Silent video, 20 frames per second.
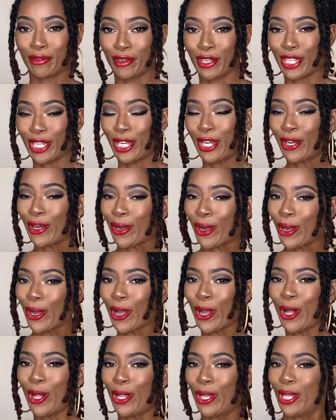for your
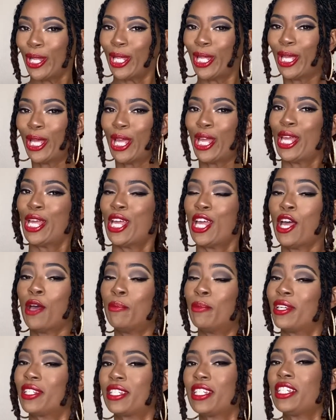girl,
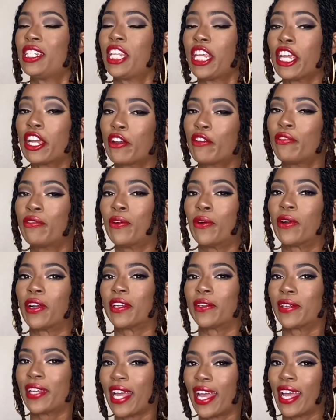but she's here for it,
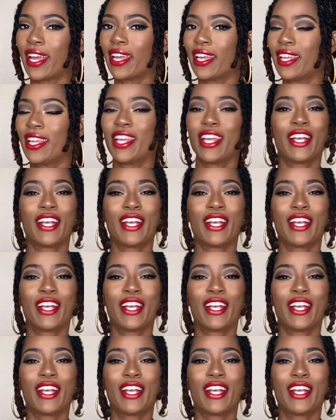okay?